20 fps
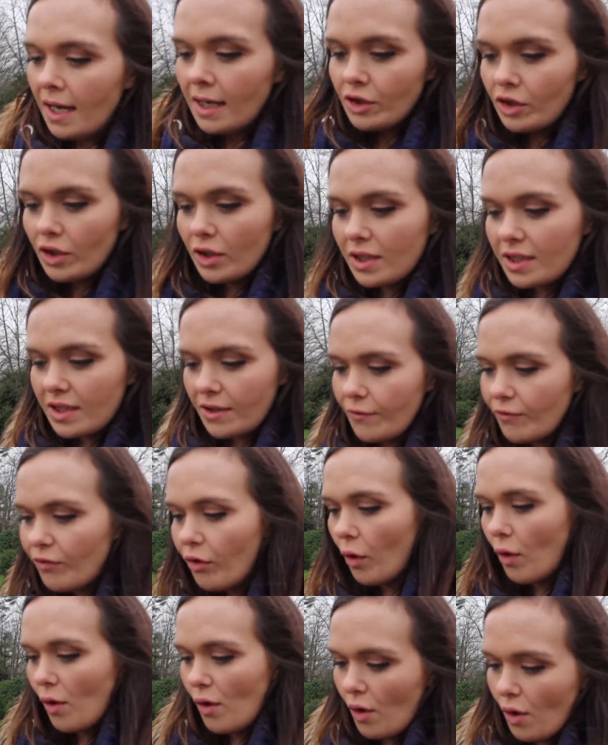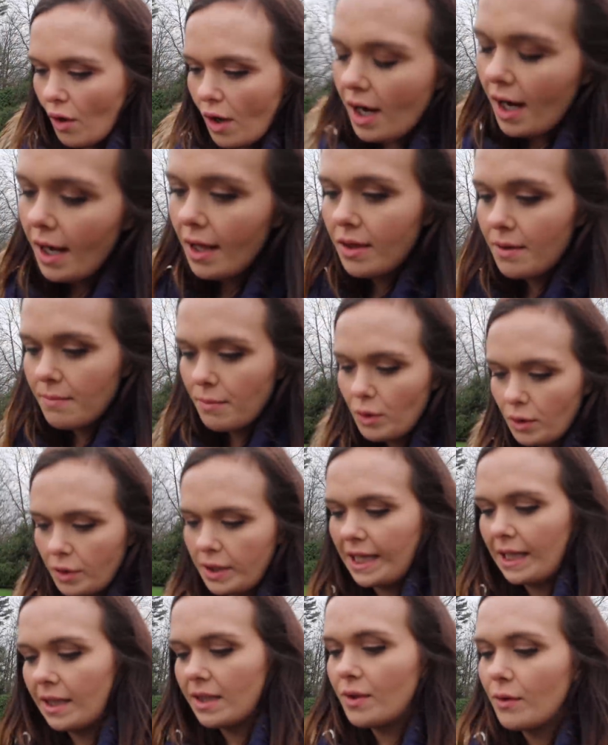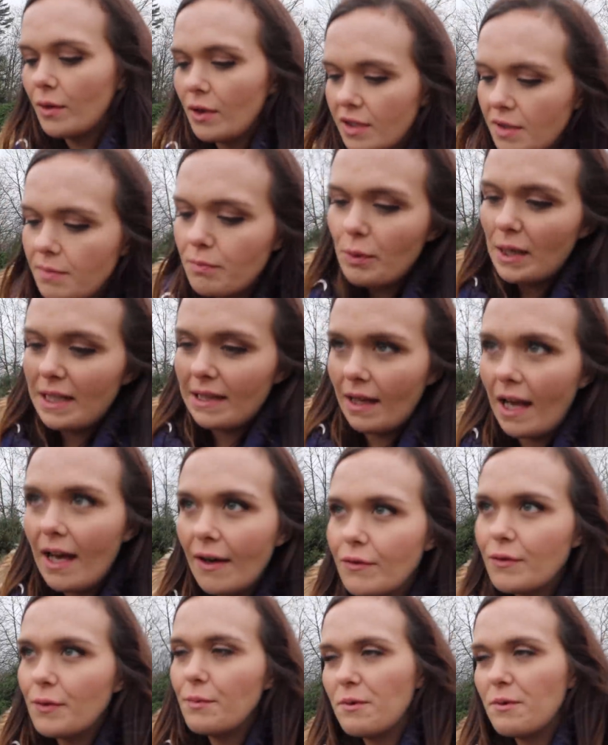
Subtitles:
Just for the morning, because we've got some bread left.